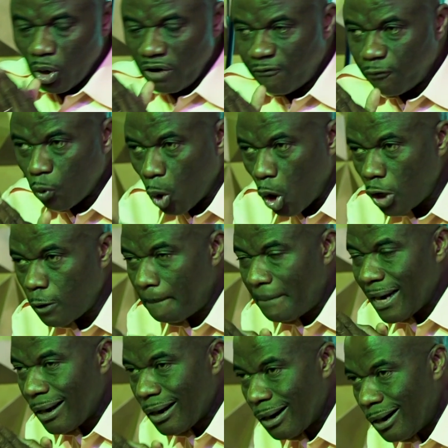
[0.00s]
with
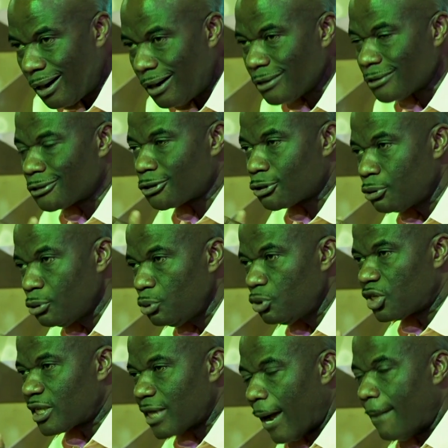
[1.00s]
what belong
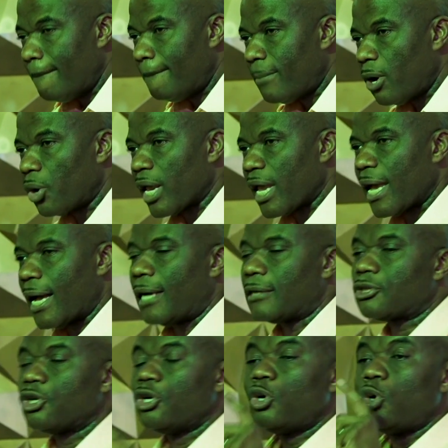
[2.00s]
to somebody
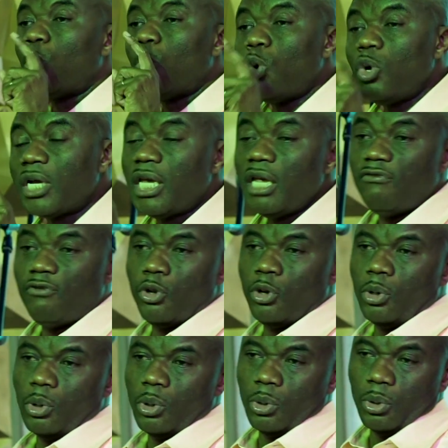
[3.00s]
else, will give
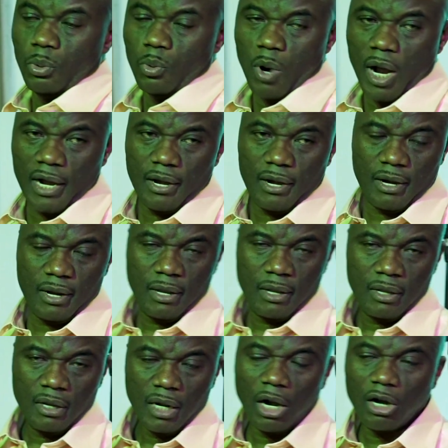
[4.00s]
you your own one.
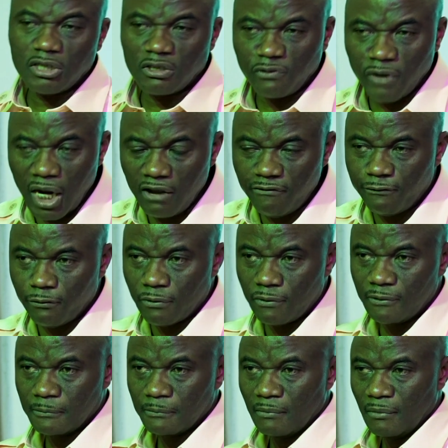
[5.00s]
I was
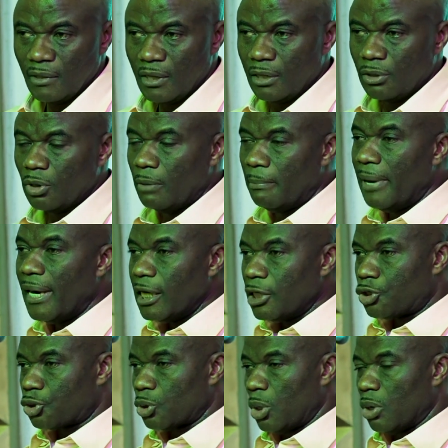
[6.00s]
faithful into the
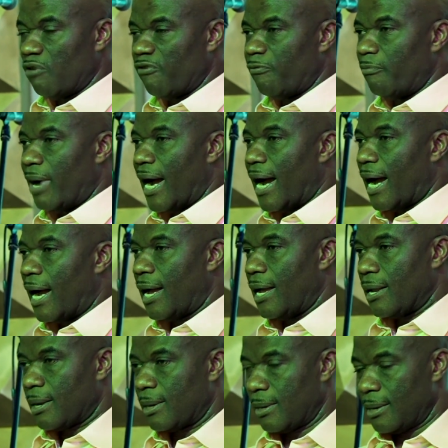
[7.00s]
ministry of
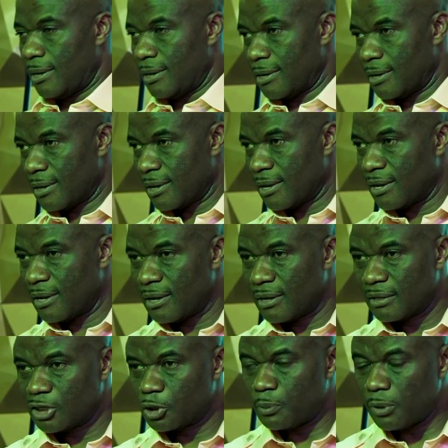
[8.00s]
my
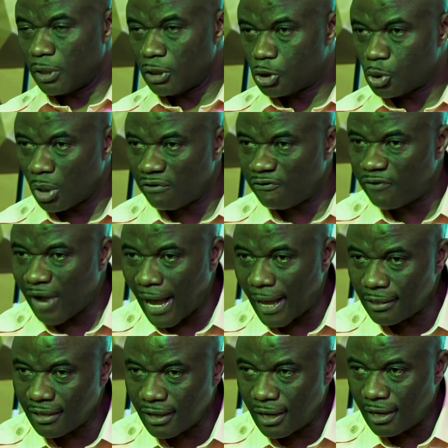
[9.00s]
spiritual
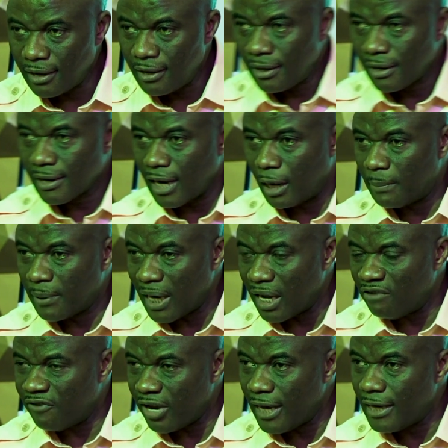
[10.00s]
father,
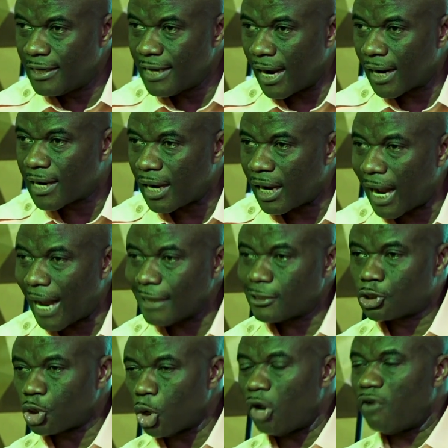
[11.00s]
Gabriel Veidaka.
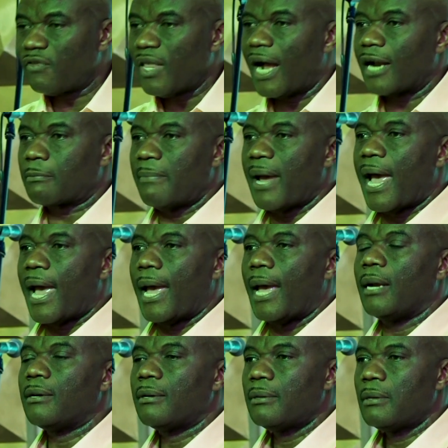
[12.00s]
I served that
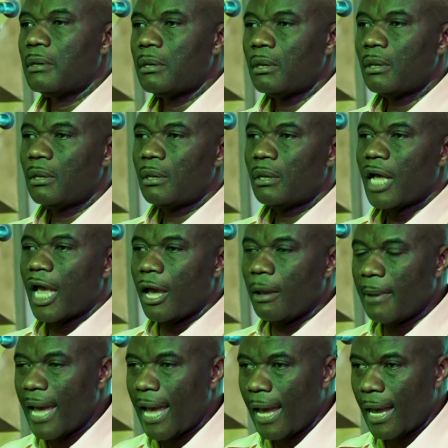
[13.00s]
man.
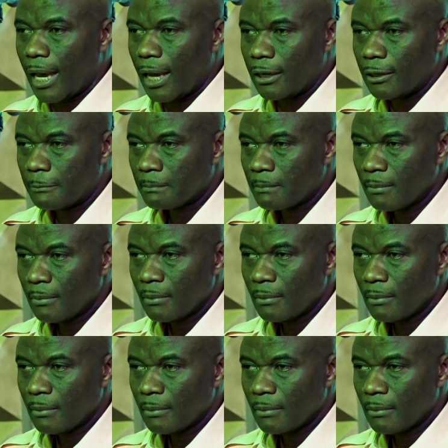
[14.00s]
Amen.